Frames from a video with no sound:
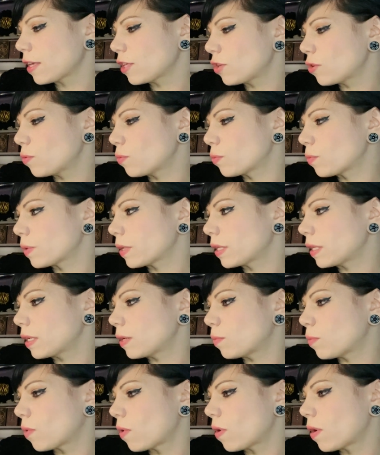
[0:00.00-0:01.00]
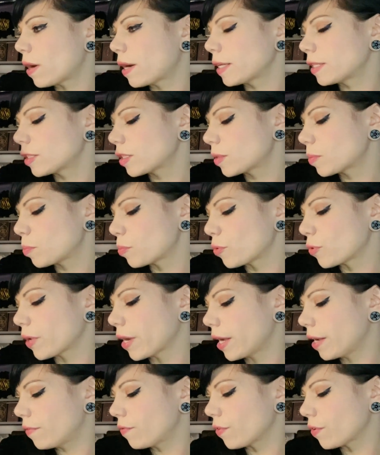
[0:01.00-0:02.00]
you really want,
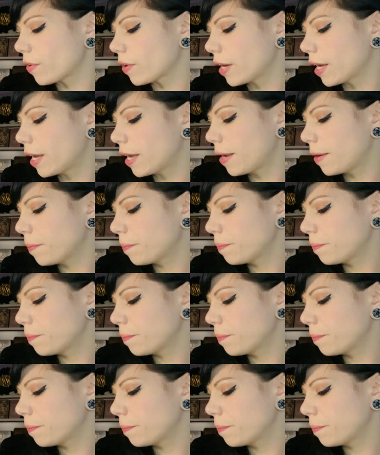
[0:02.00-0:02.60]
bravery.